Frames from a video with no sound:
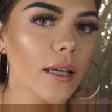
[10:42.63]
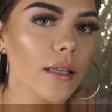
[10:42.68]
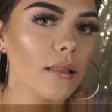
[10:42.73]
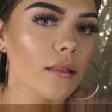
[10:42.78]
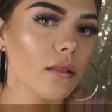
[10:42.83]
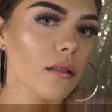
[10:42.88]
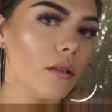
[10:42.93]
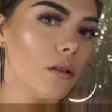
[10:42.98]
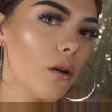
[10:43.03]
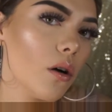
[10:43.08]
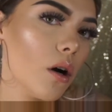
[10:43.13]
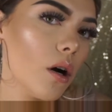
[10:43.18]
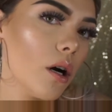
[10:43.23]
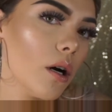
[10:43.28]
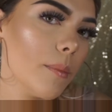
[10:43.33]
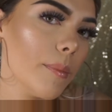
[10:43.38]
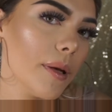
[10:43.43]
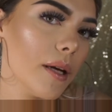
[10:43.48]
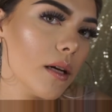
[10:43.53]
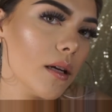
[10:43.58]
It's a little
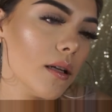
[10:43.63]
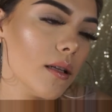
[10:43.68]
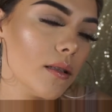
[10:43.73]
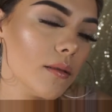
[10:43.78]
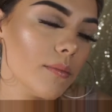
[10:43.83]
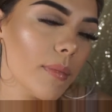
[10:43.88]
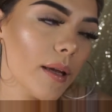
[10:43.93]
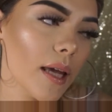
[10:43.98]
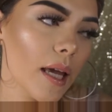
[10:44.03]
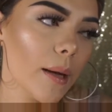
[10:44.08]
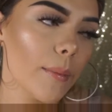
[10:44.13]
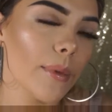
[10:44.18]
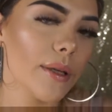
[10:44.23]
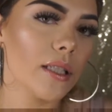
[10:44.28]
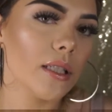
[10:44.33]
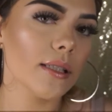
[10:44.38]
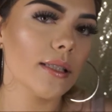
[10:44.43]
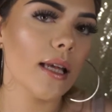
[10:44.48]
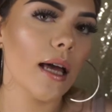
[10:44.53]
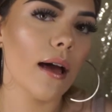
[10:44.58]
hard because my camera
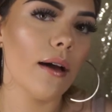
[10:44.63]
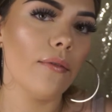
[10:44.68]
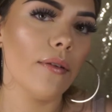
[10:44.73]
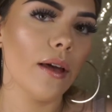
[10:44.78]
does have